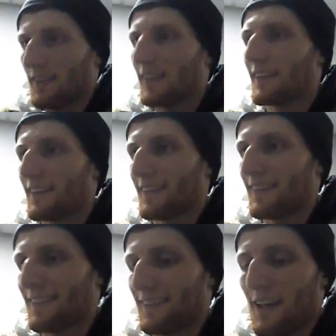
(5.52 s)
to this game.
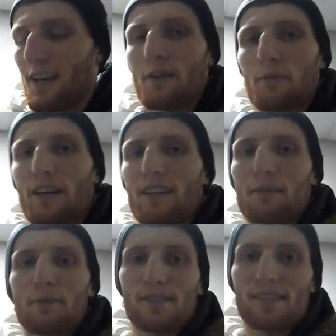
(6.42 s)
Mm -hmm. Well,
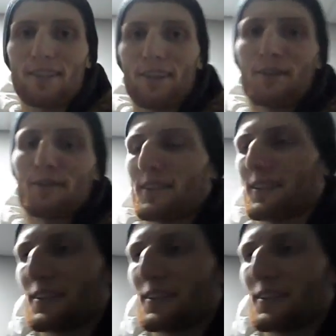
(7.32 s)
it was you know